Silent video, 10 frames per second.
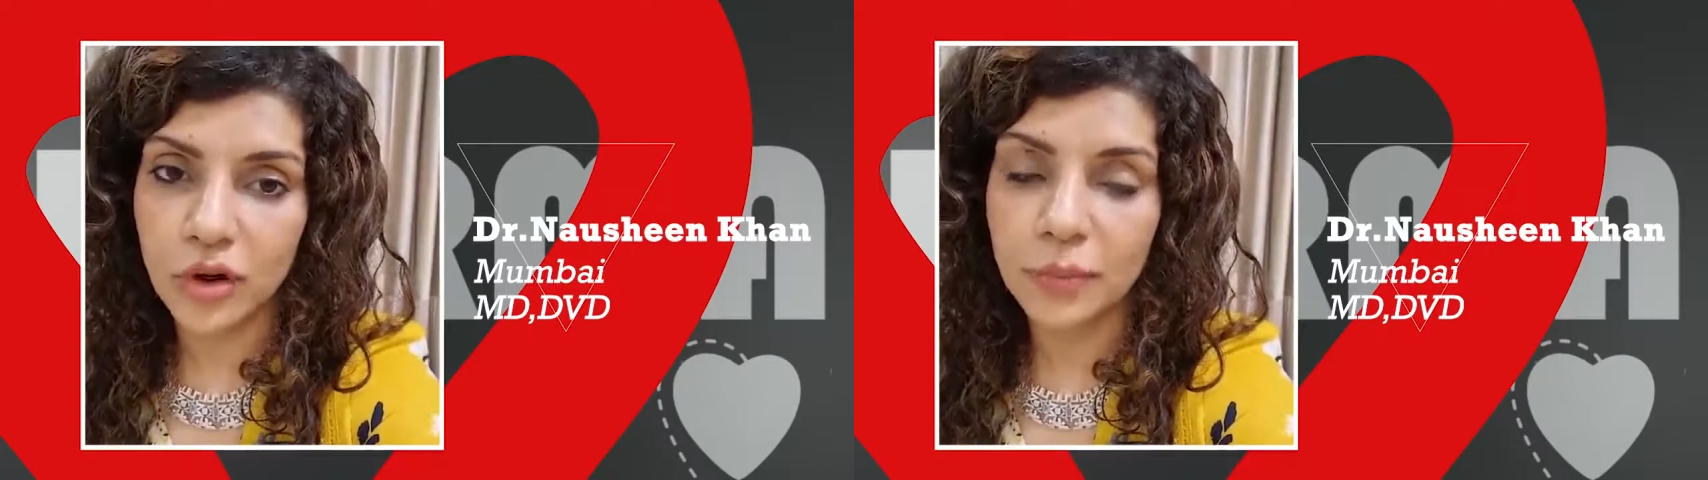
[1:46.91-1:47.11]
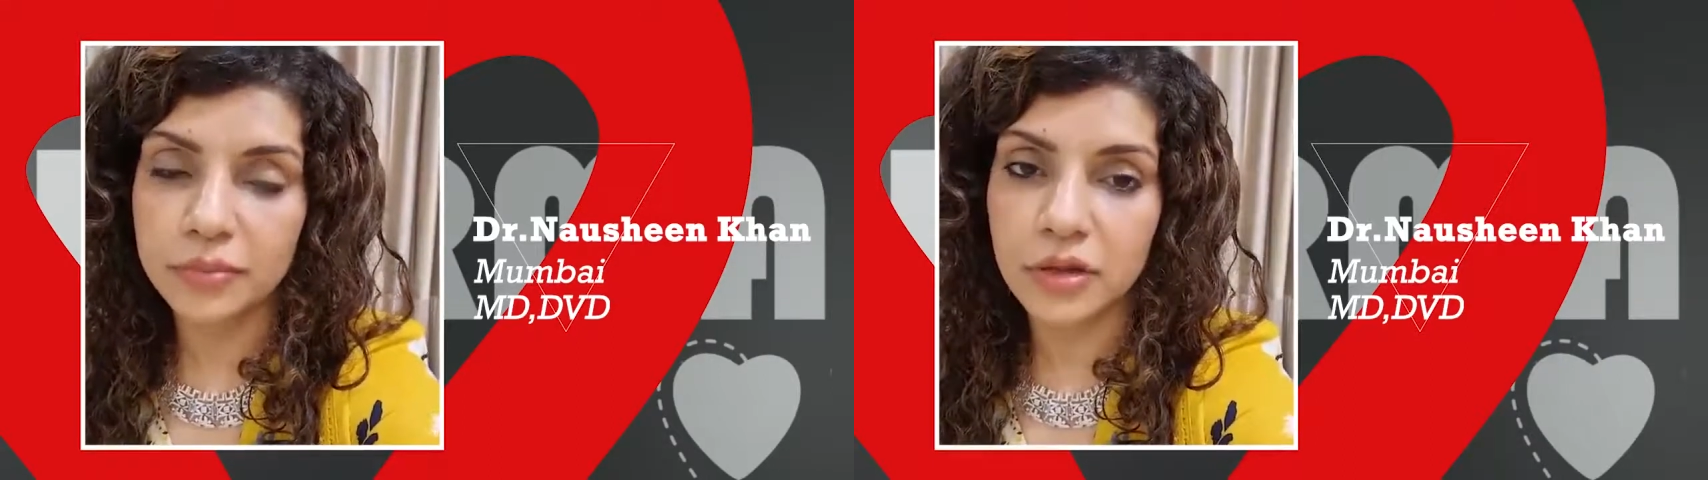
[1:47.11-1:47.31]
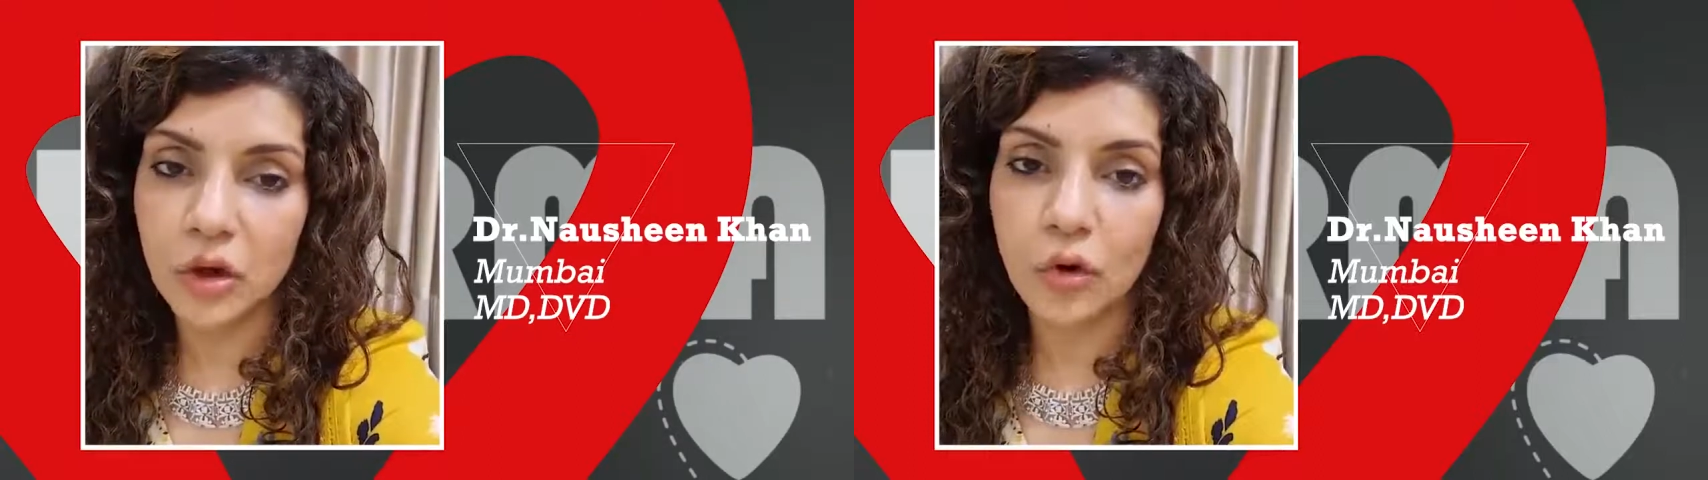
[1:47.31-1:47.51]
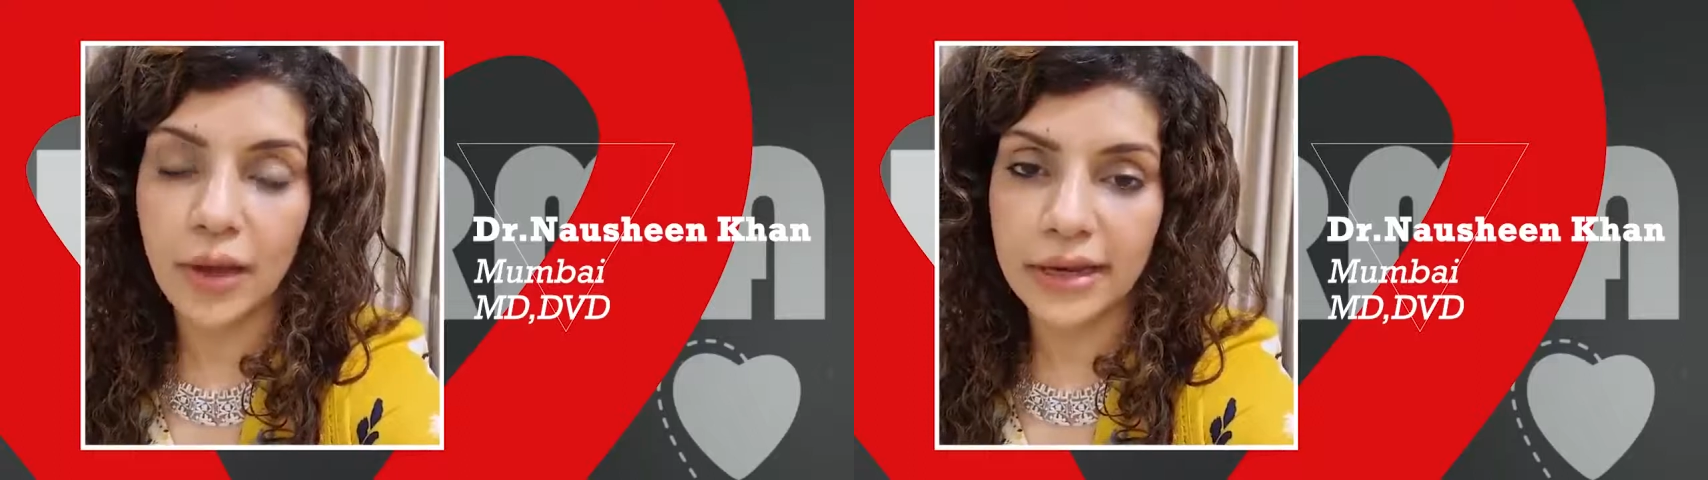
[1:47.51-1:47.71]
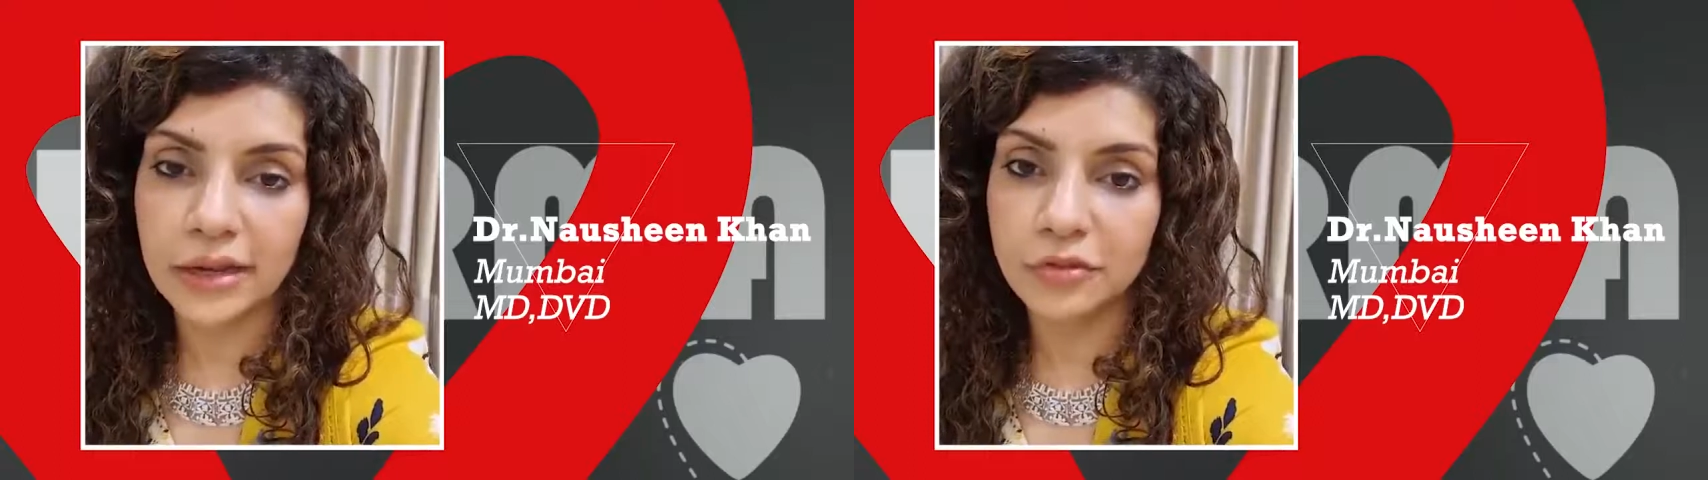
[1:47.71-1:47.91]
scrubs
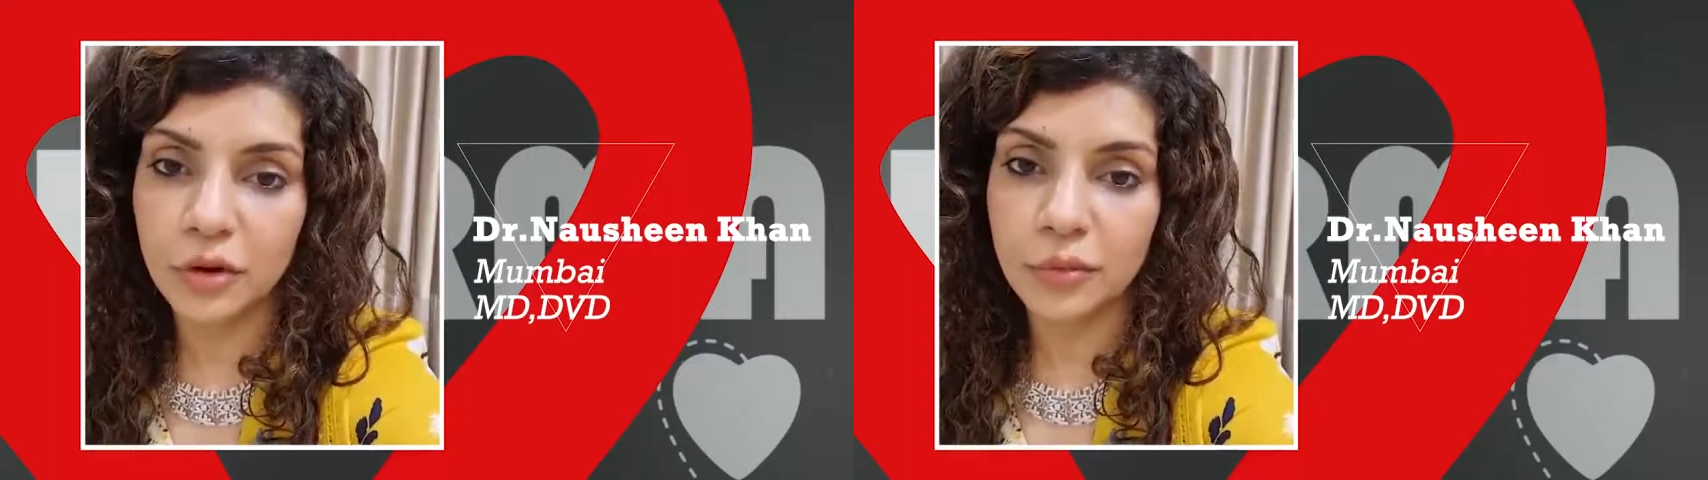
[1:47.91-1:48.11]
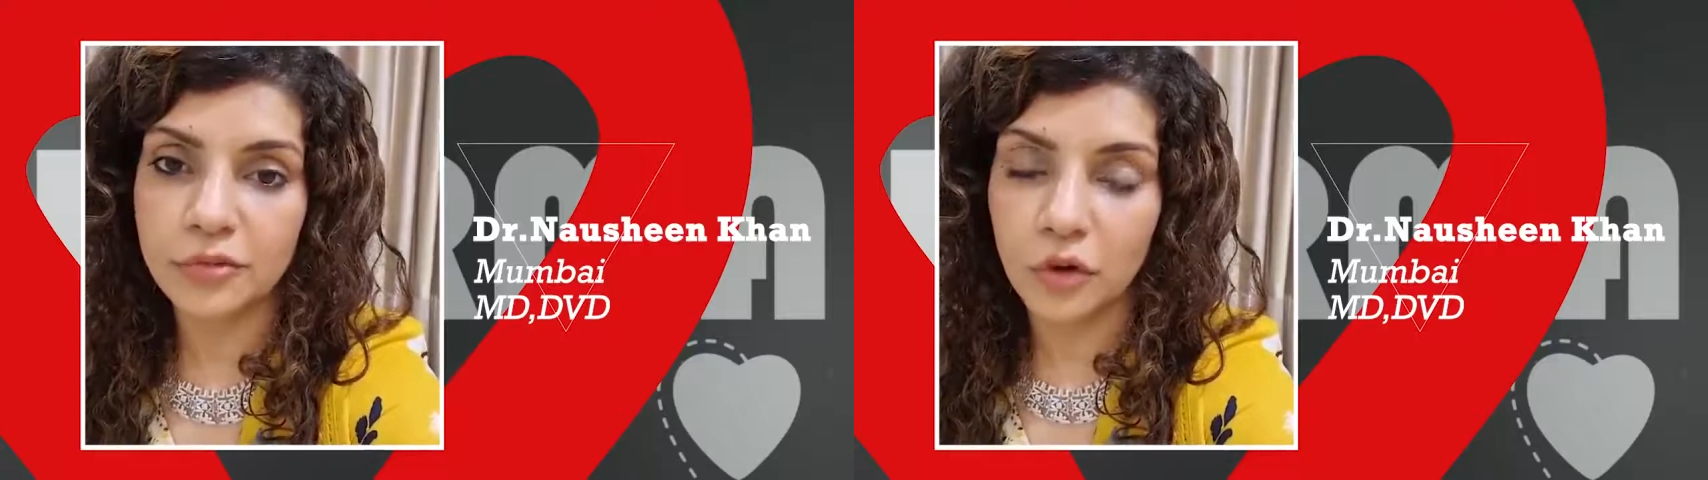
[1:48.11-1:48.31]
or any form